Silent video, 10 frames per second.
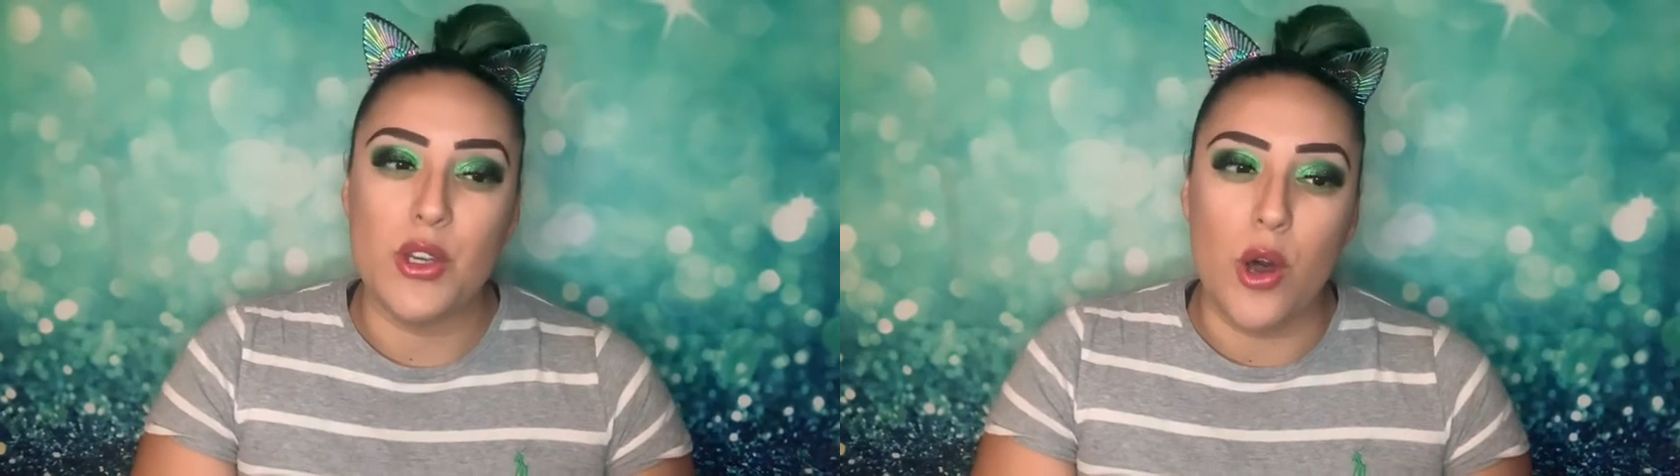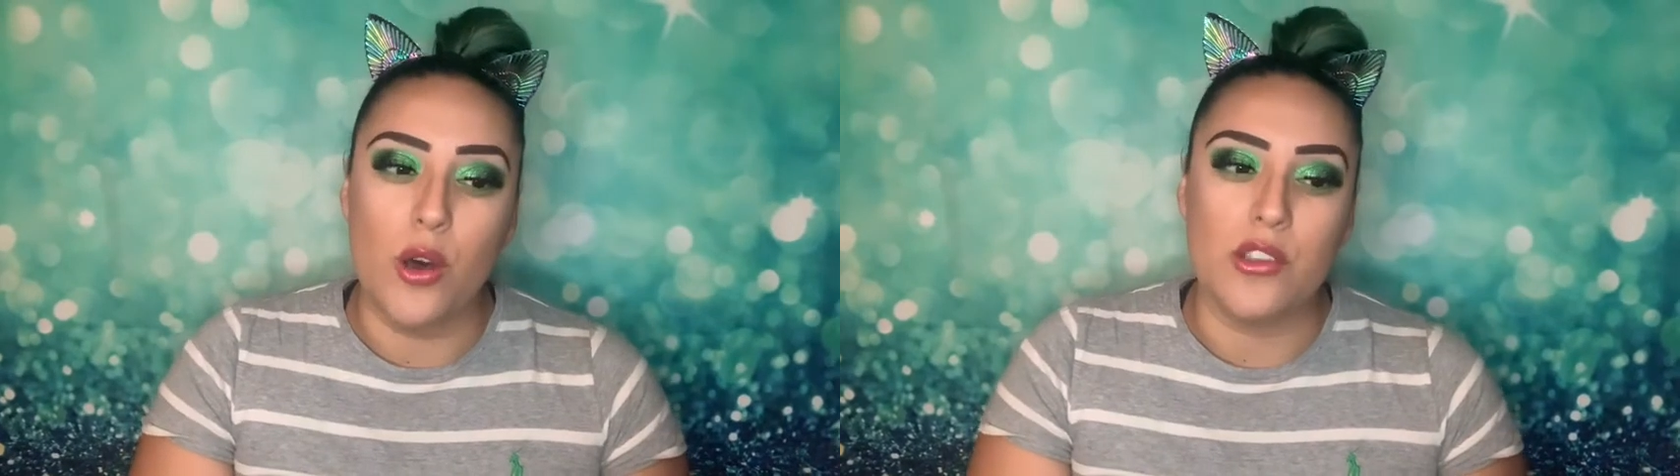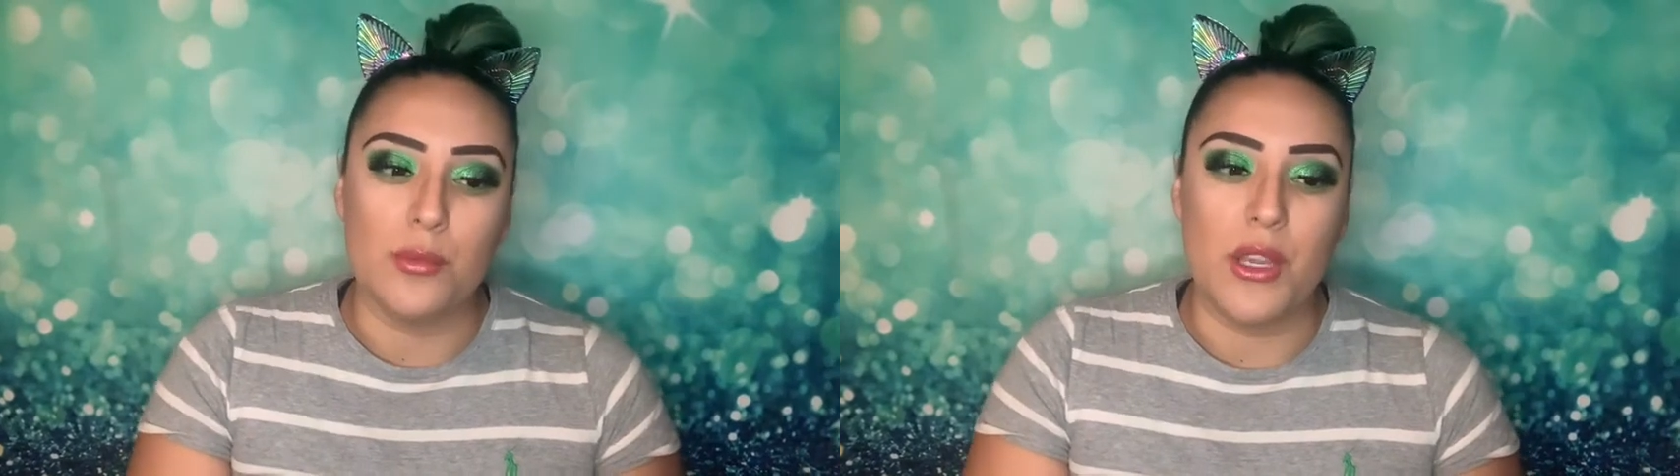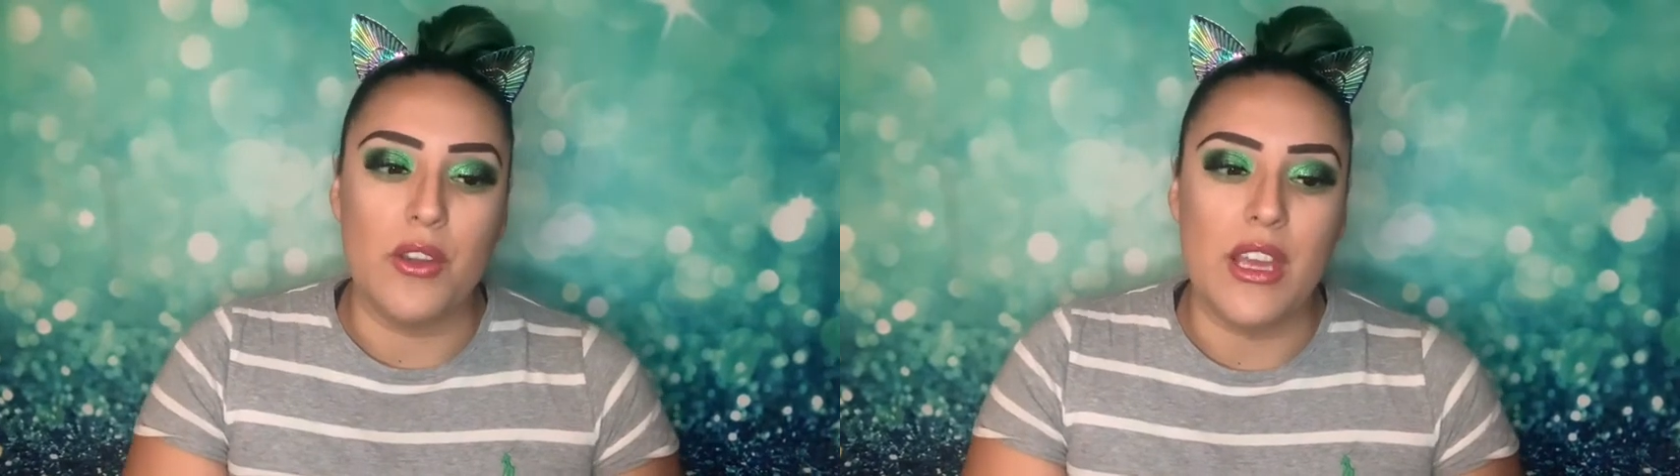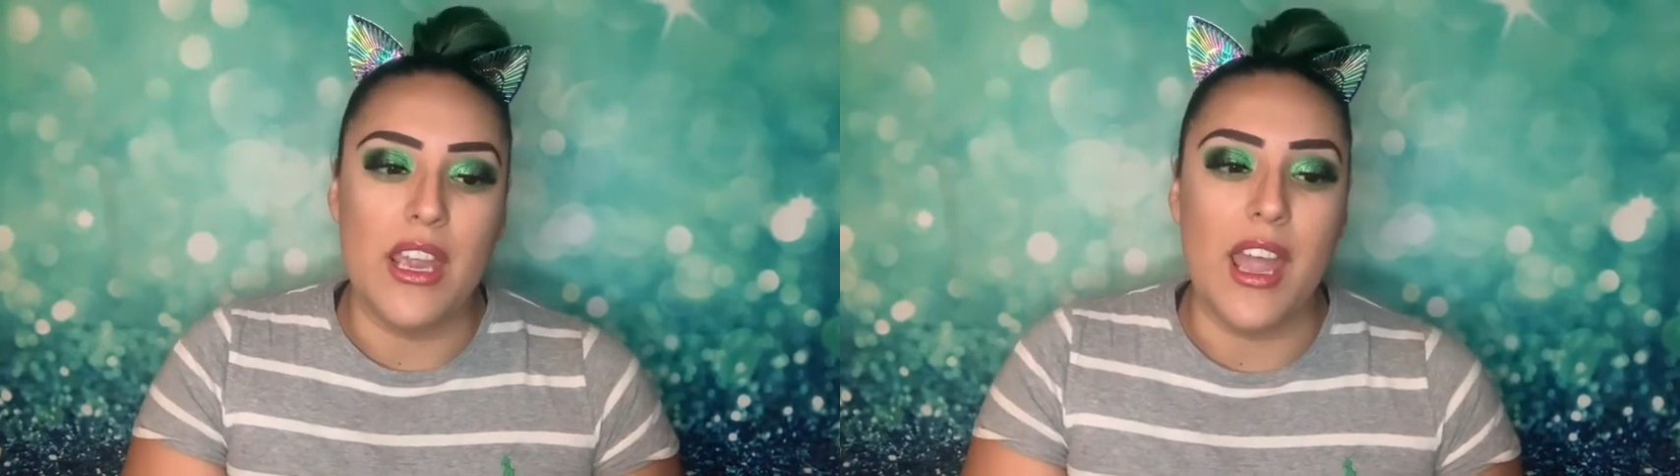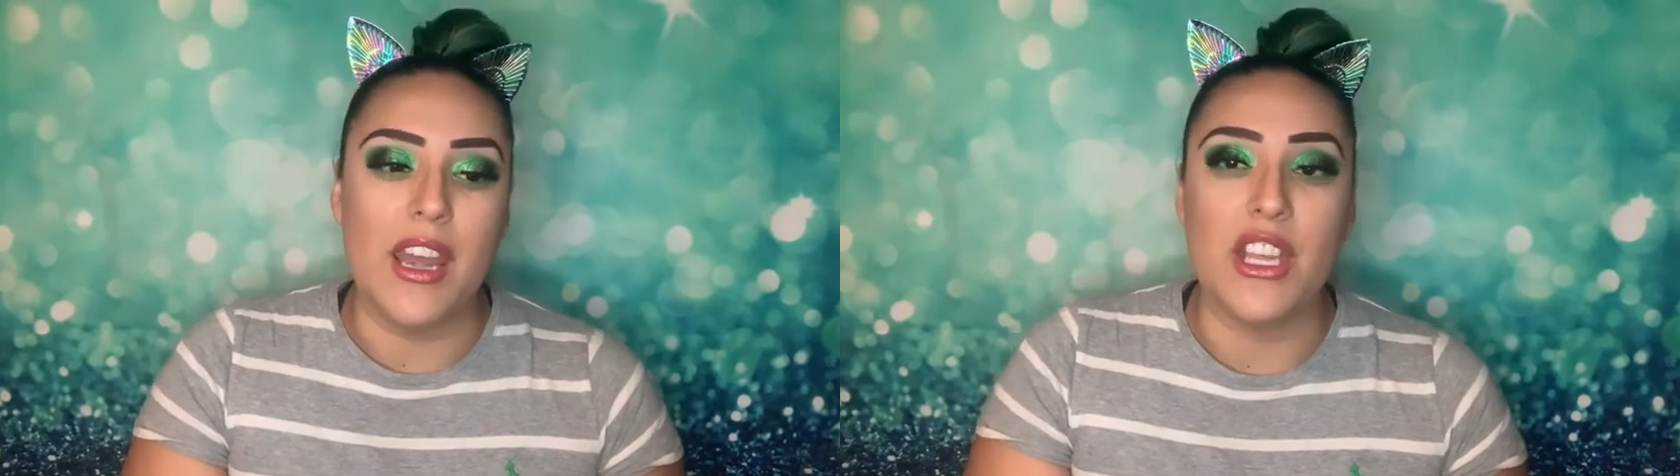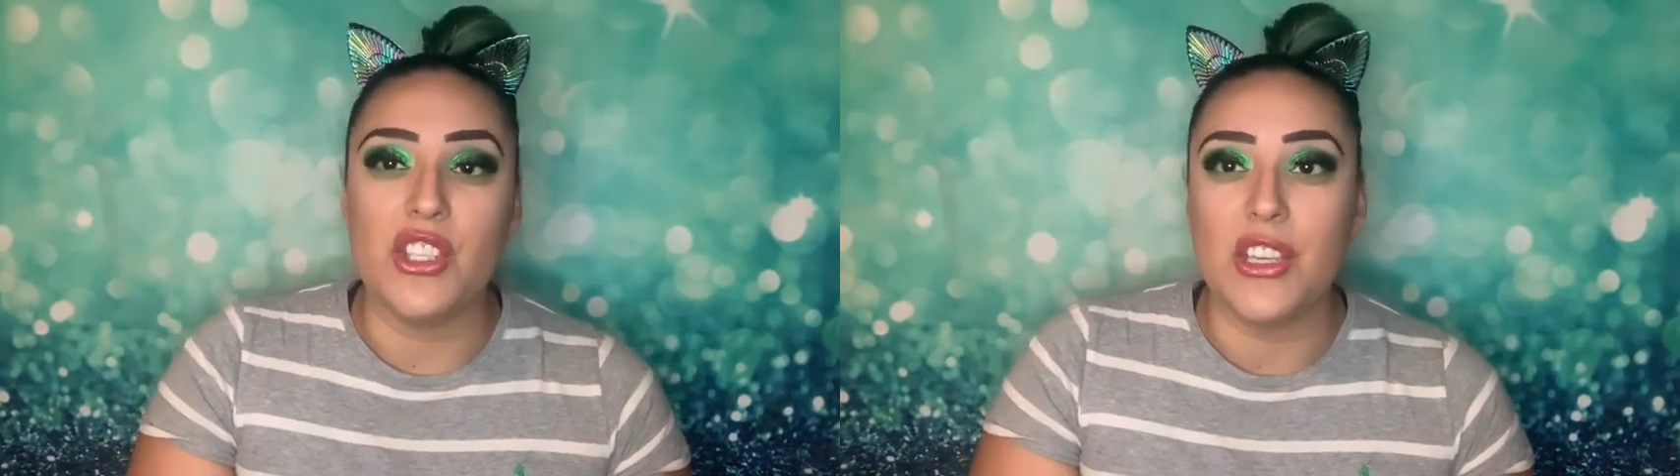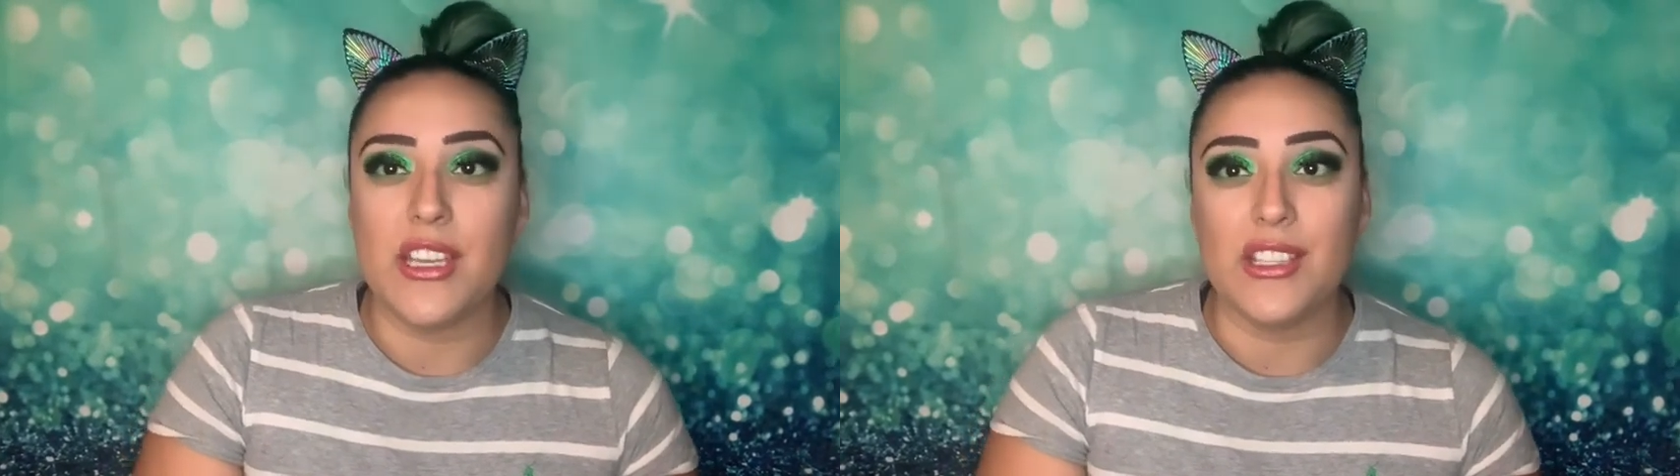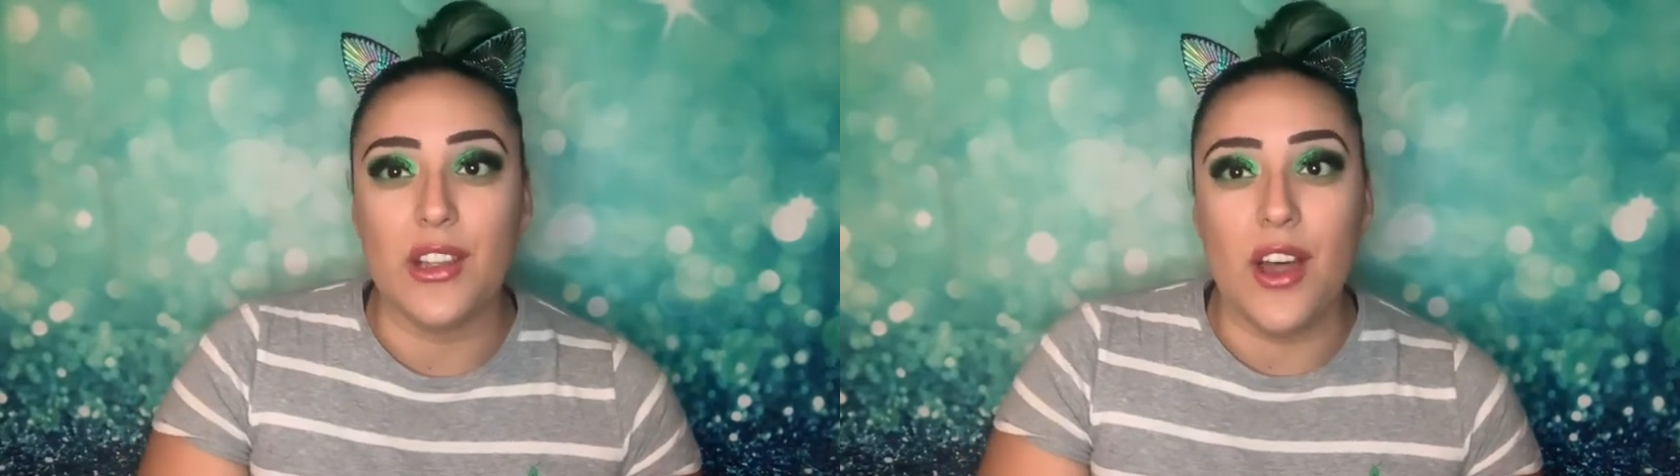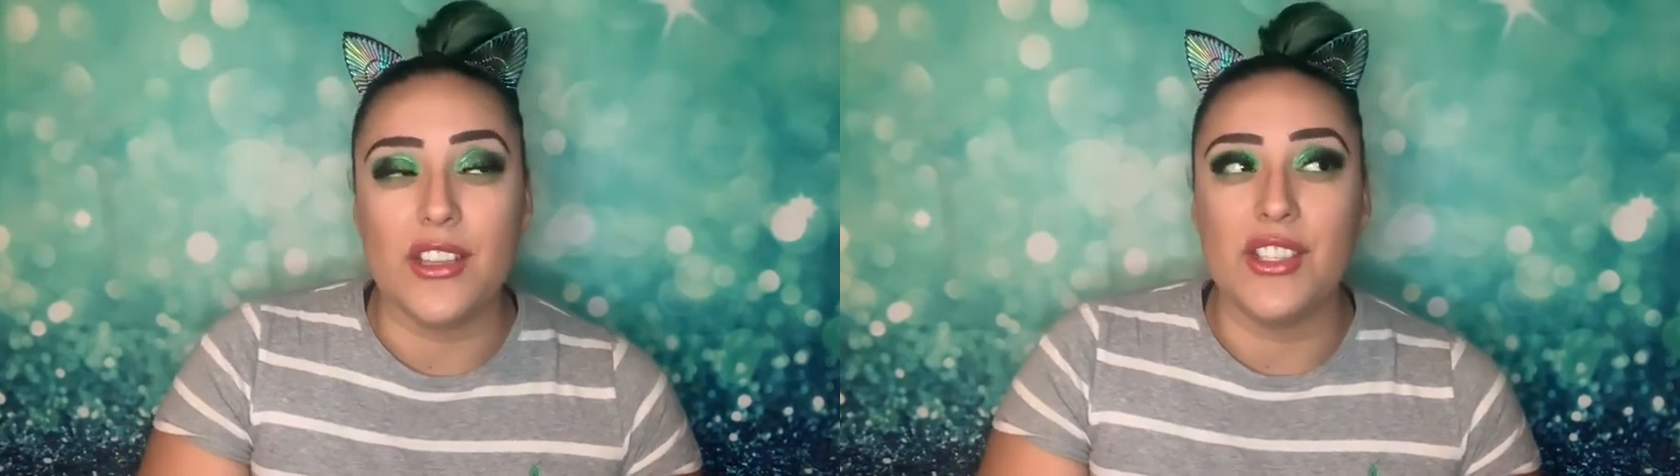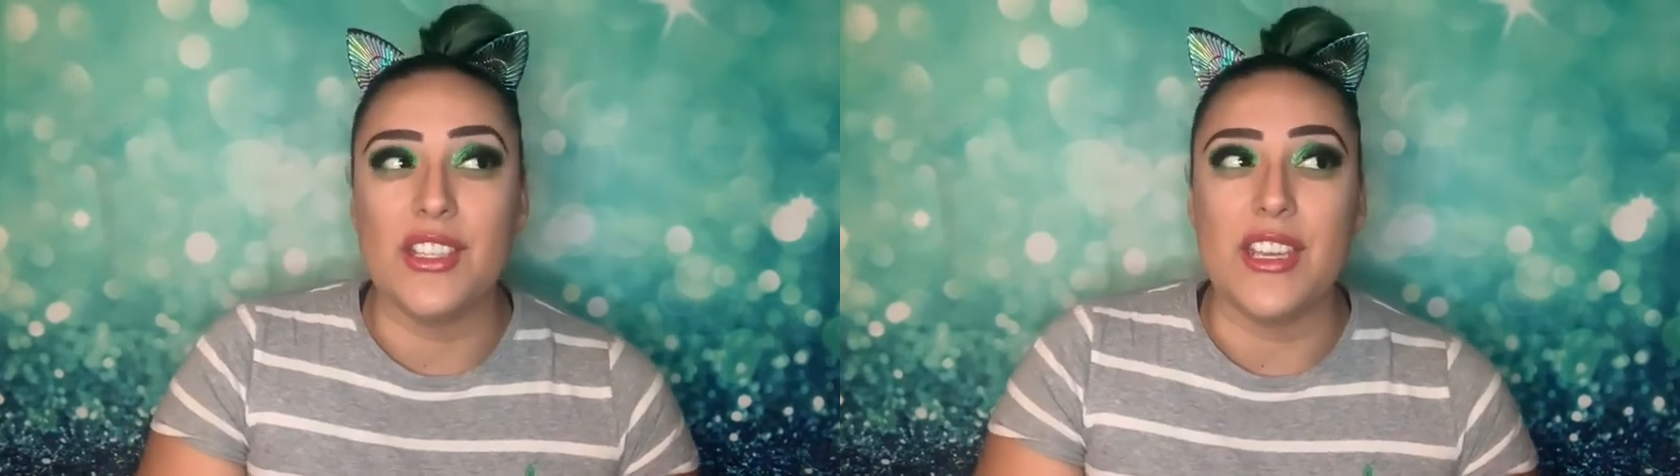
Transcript: Cult Beauty and it just launched